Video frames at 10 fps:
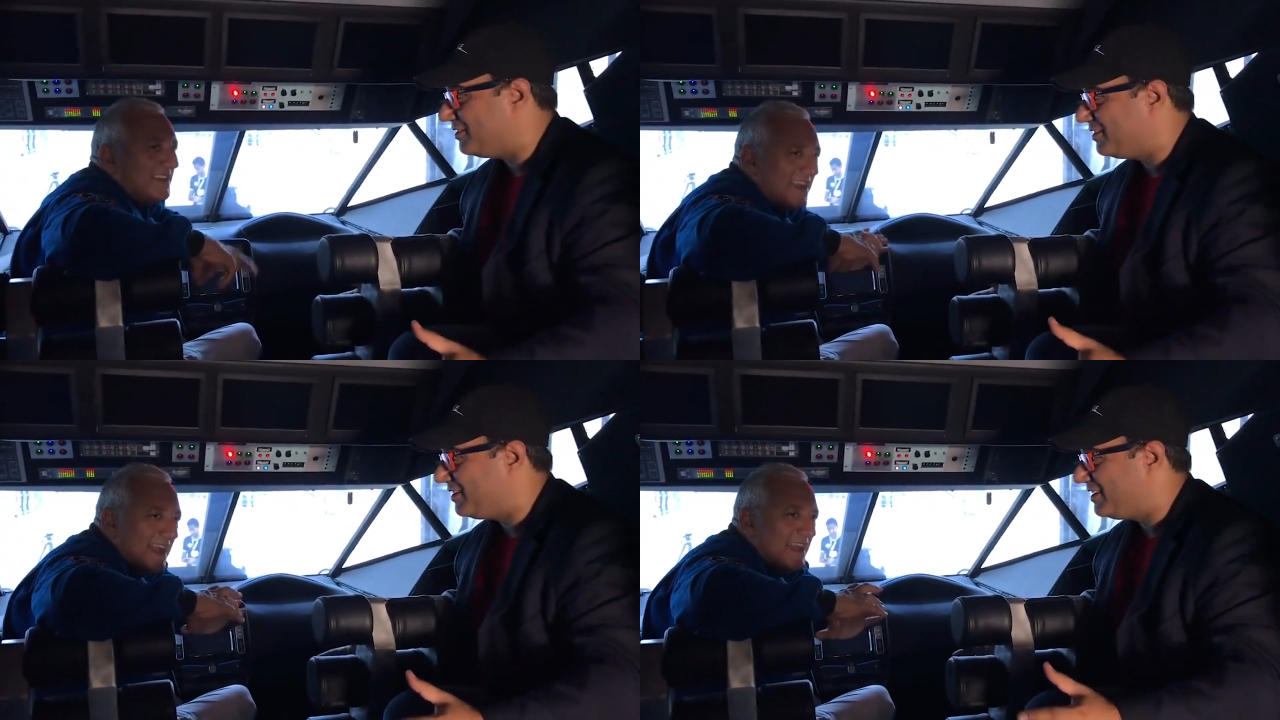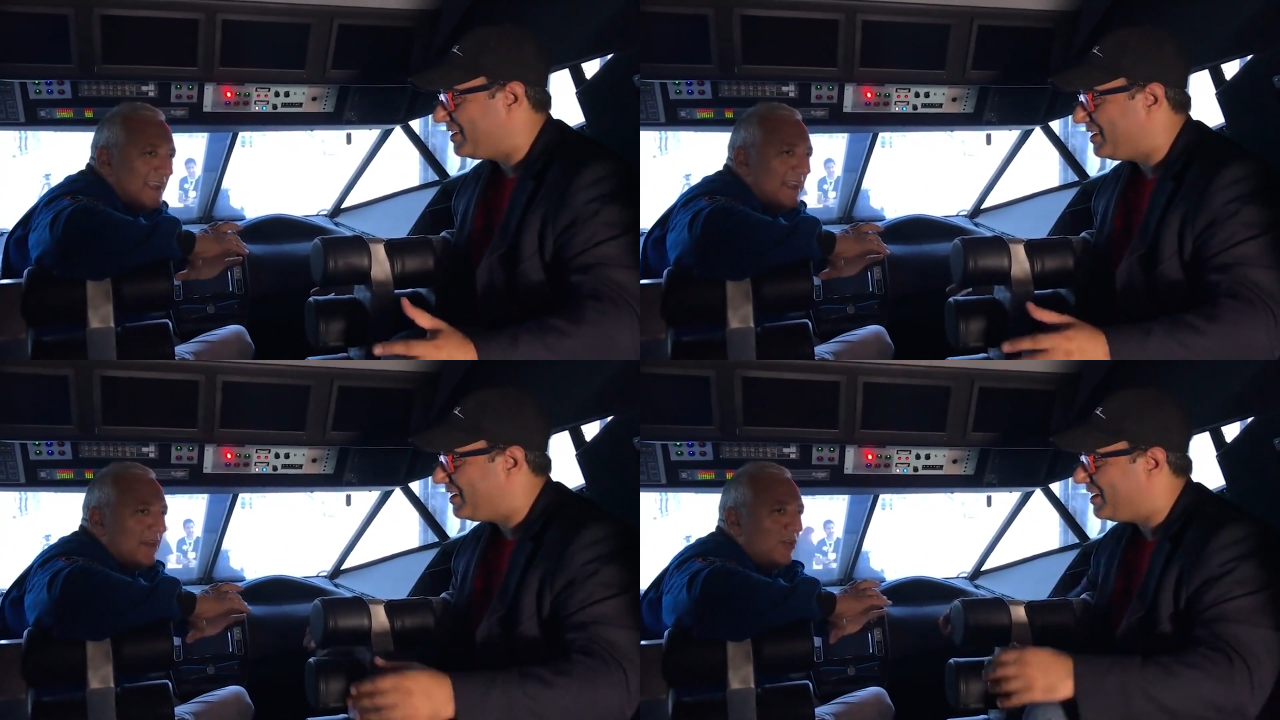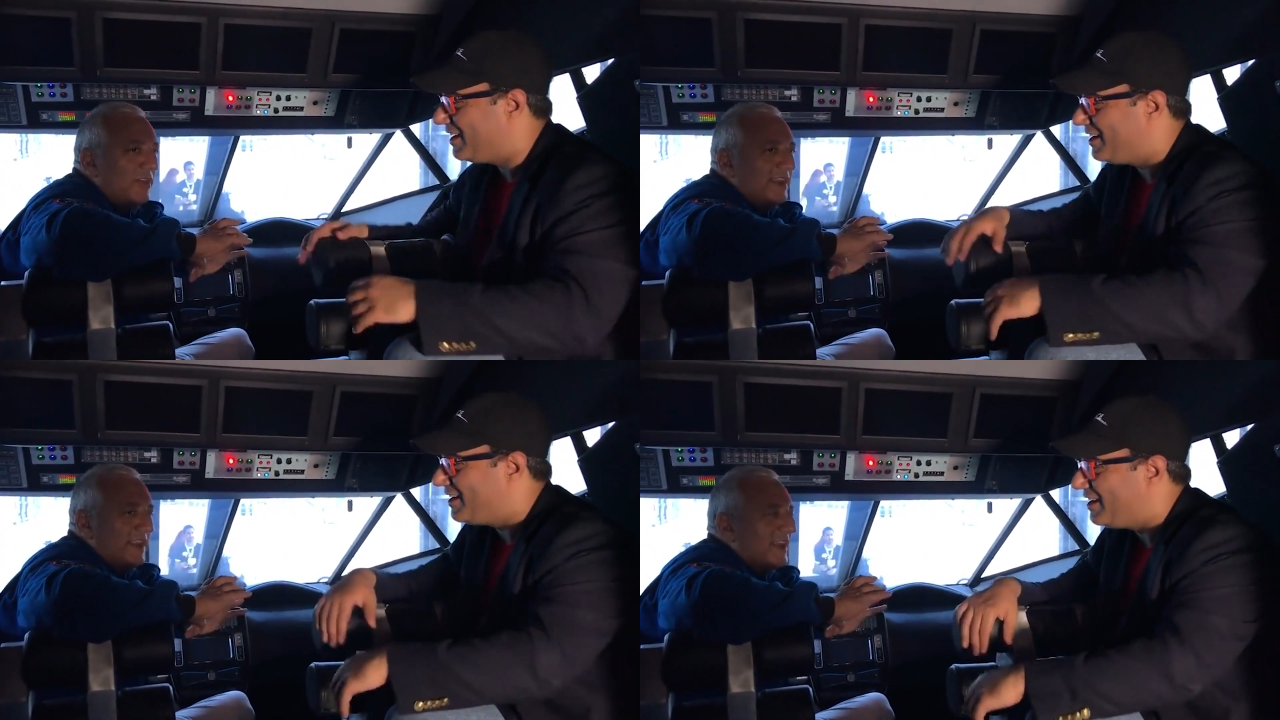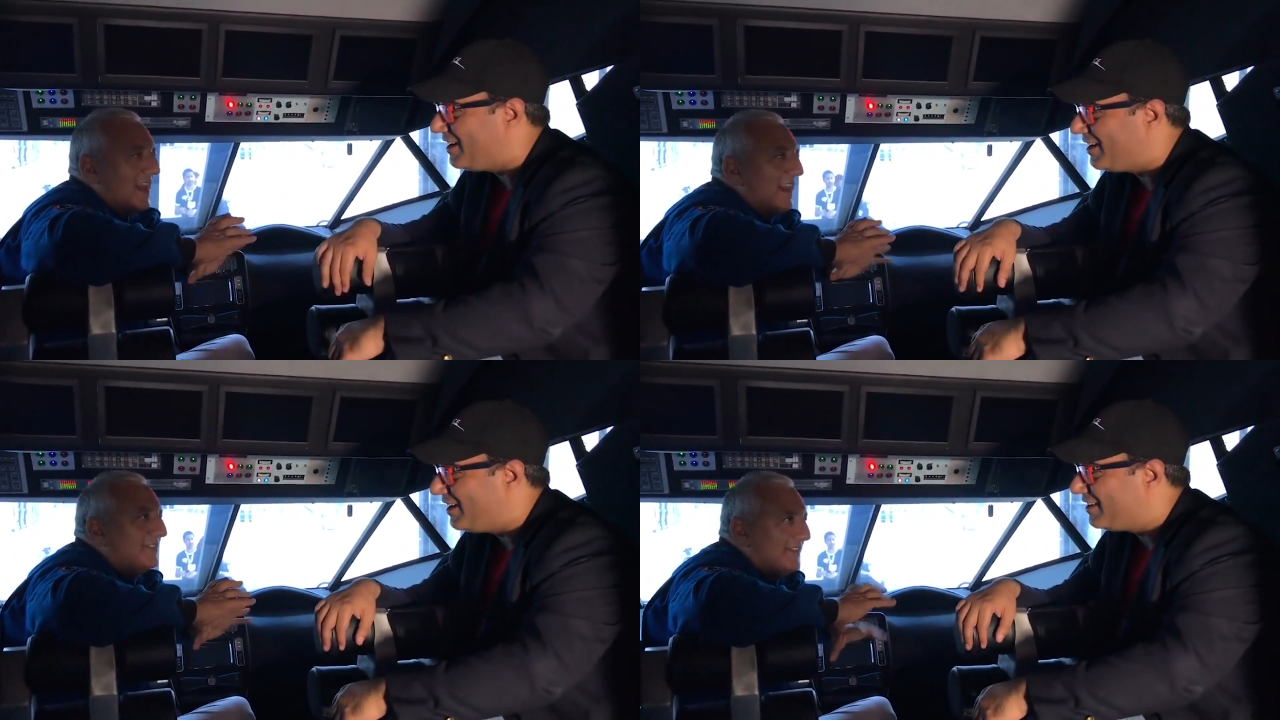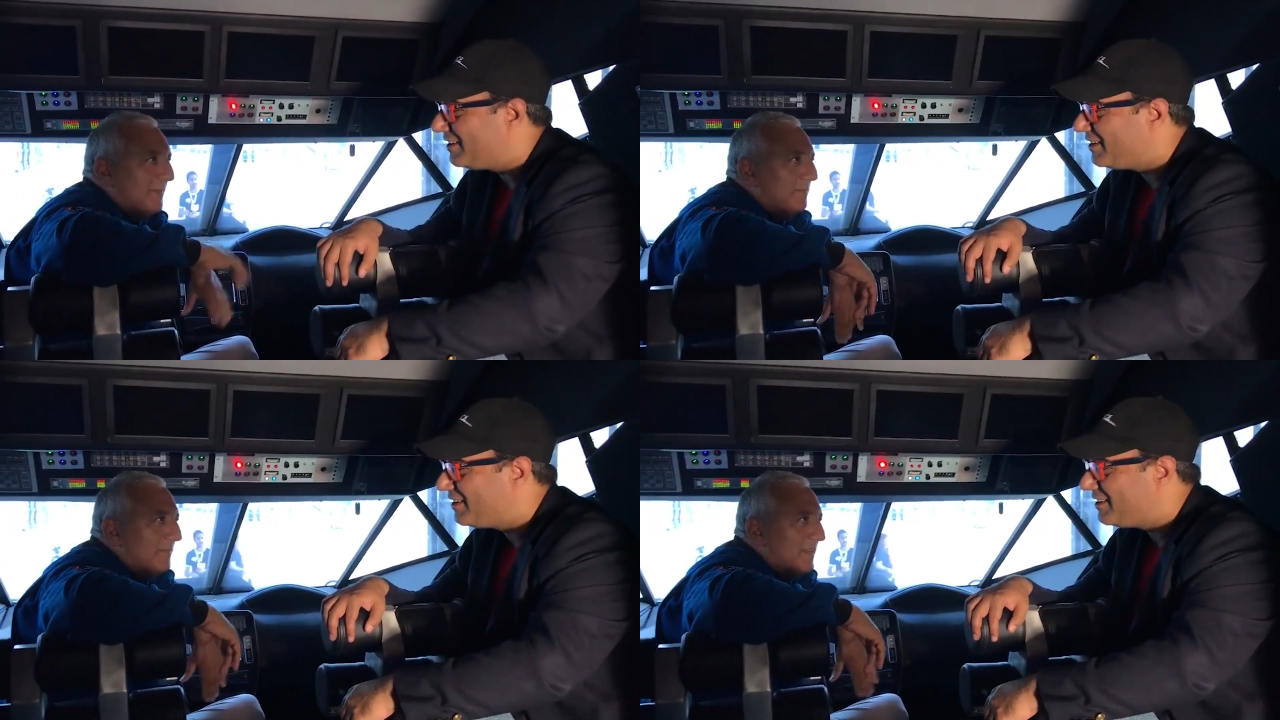Speaker 1: say it's a calling it a
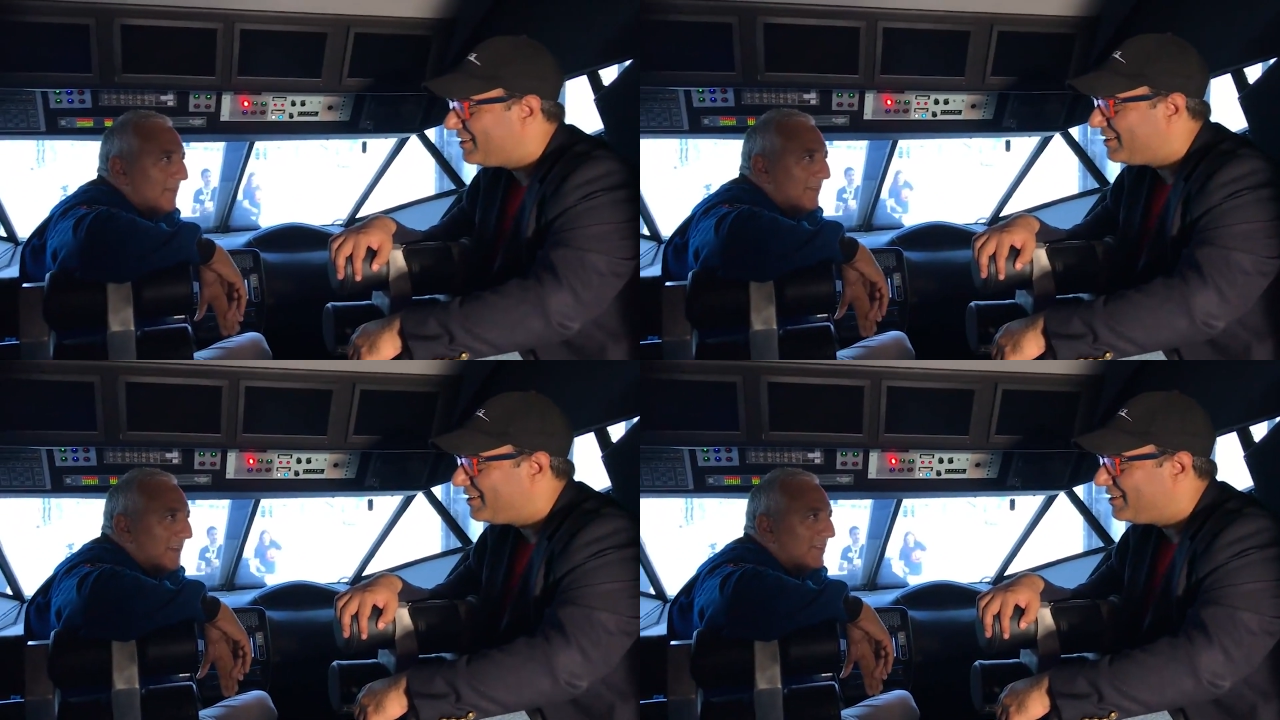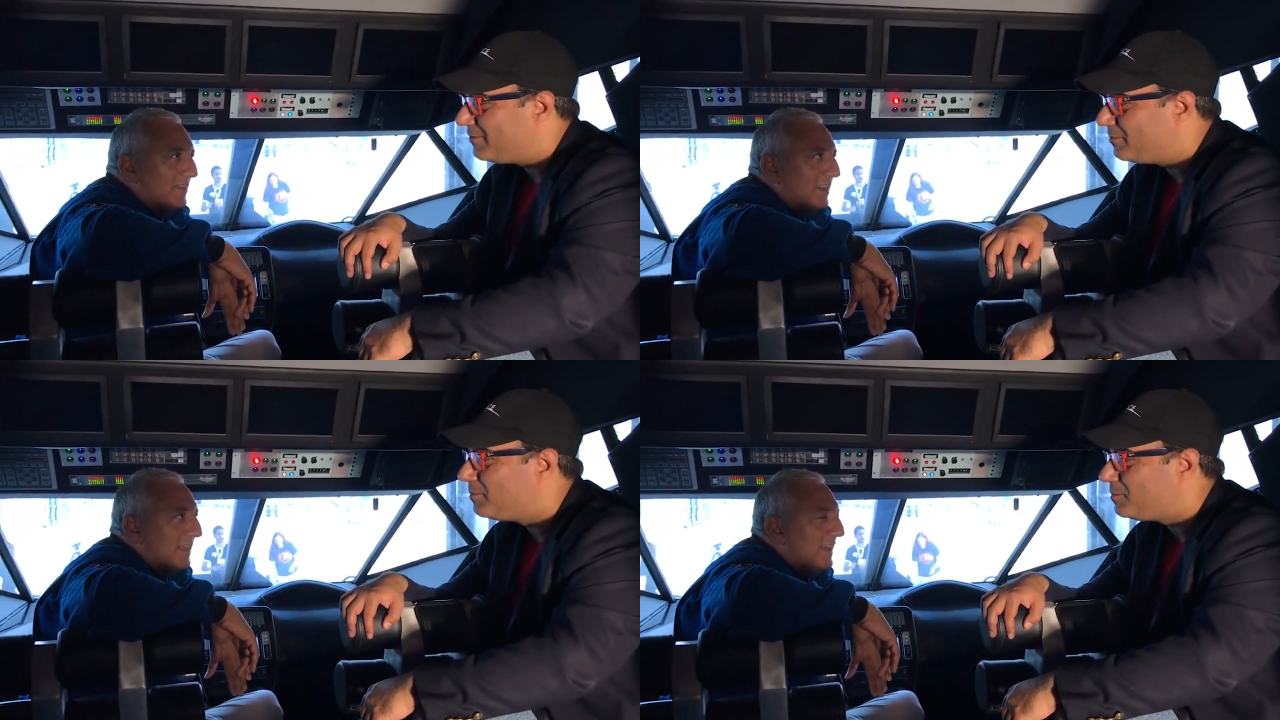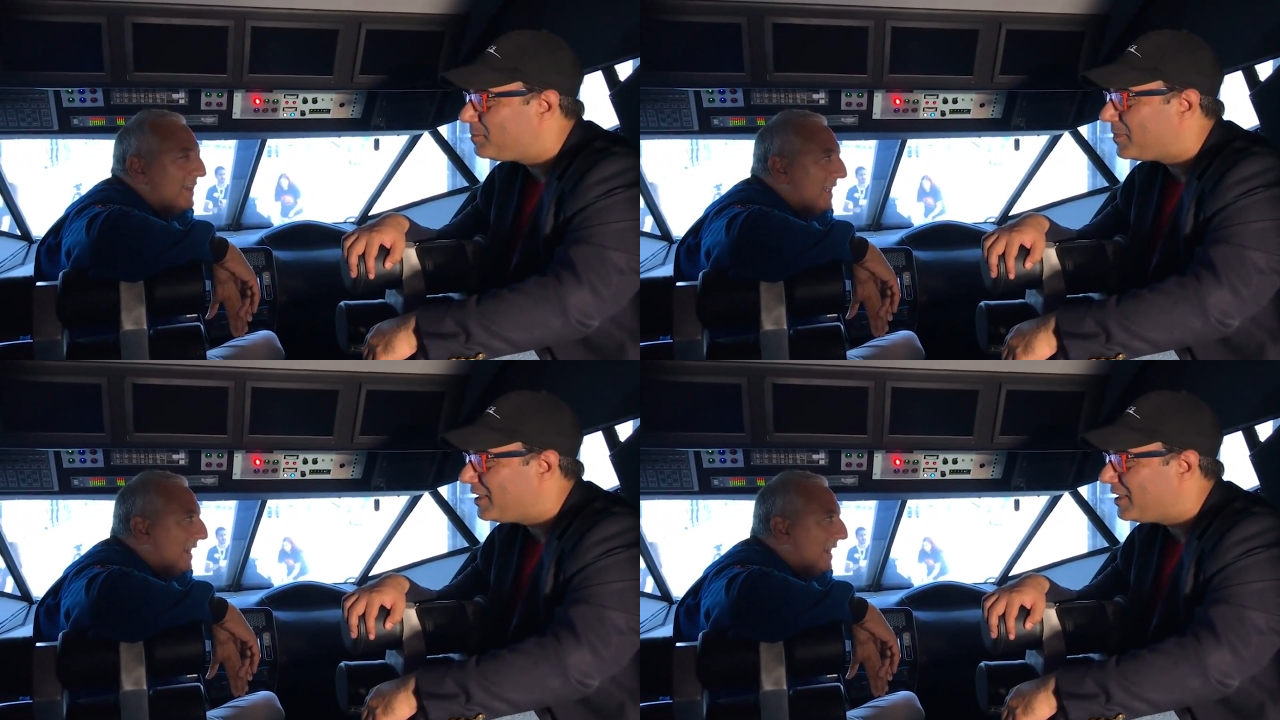concept vehicle. Mm-hmm.